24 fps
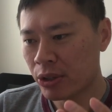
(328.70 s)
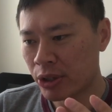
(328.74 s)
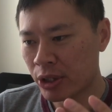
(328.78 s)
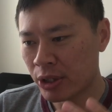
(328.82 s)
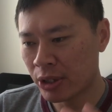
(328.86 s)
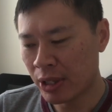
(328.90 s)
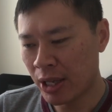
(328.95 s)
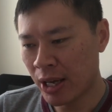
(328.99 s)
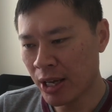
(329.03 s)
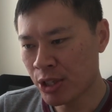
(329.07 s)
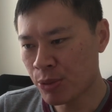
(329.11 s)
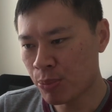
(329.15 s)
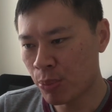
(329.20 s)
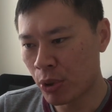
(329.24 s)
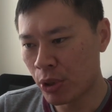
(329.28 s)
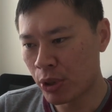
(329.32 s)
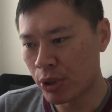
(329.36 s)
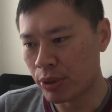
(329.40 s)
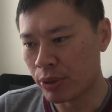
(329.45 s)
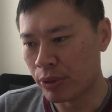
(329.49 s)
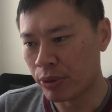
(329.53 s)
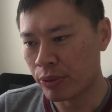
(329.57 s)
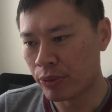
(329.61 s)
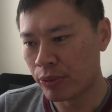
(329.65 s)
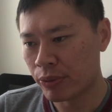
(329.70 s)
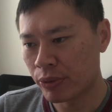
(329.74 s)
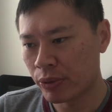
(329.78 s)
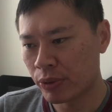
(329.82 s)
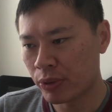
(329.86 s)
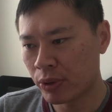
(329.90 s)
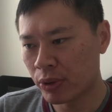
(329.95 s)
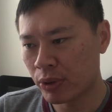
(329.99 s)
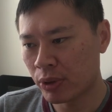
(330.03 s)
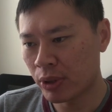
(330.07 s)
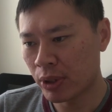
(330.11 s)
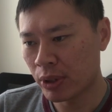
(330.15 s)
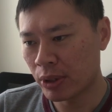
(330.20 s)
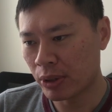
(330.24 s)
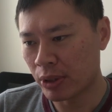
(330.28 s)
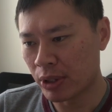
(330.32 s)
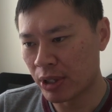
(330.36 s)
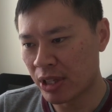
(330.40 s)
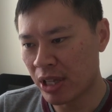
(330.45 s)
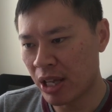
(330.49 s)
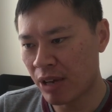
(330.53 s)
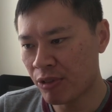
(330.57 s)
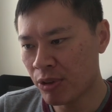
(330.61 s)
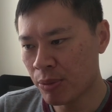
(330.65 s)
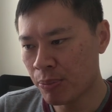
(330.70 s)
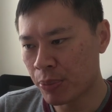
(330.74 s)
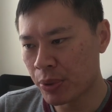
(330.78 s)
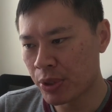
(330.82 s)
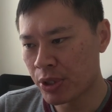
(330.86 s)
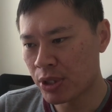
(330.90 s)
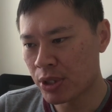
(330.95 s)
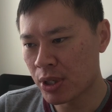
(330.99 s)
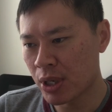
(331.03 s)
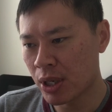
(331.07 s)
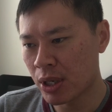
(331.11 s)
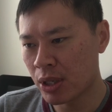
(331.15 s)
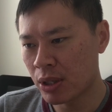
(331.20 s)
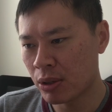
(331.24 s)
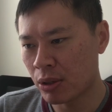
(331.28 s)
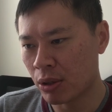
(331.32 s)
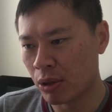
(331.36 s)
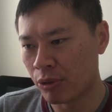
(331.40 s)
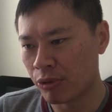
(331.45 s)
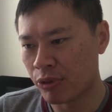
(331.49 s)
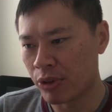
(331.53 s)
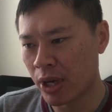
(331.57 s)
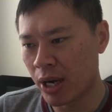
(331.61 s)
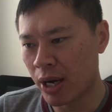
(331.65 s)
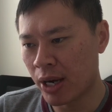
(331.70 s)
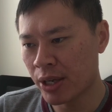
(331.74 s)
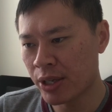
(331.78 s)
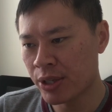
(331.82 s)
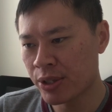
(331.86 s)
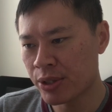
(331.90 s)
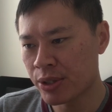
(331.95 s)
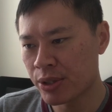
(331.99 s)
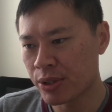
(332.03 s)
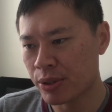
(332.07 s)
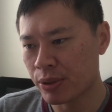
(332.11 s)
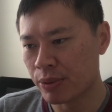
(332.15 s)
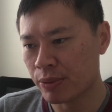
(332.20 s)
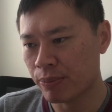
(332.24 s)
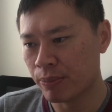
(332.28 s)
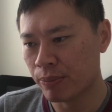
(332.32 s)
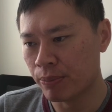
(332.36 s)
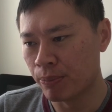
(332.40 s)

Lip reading: The last point, 11% of guys